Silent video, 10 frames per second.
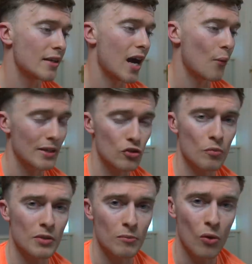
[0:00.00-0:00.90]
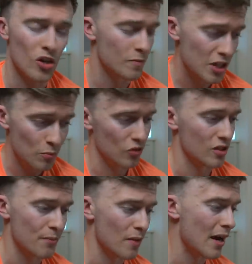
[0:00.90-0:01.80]
can't wait to jump into more, especially more
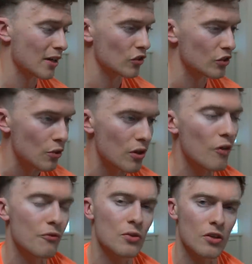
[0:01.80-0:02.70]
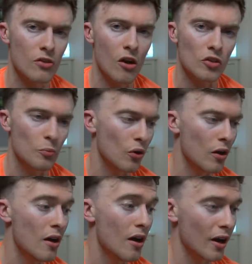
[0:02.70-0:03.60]
Slipknot, man, because I do know a few of their songs,
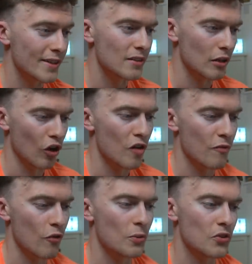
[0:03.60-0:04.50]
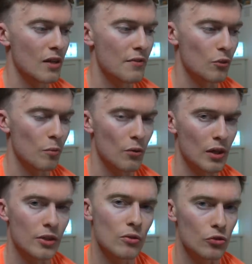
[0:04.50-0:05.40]
but I think the live performances and everything would be
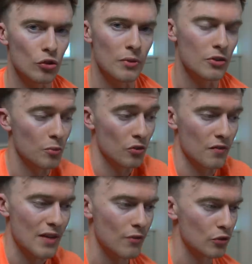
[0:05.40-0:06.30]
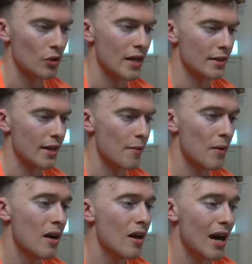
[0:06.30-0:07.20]
really cool to jump into, because I've never done any of them,
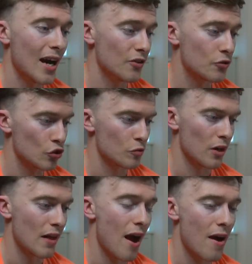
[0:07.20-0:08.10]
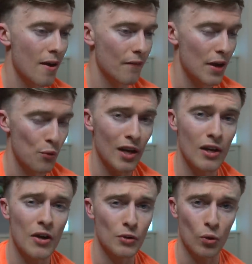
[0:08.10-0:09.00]
and judging by that, they really
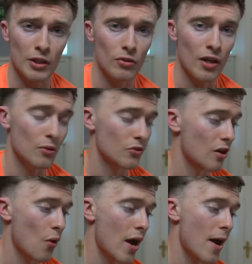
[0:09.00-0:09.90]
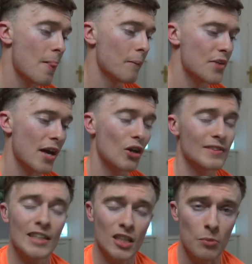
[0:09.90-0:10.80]
know how to work a crowd. So yeah, guys,
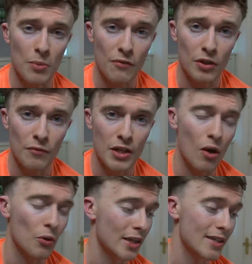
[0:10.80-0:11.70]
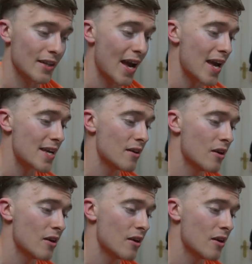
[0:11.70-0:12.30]
that's going to be me for the video. I'm going to hit the hay.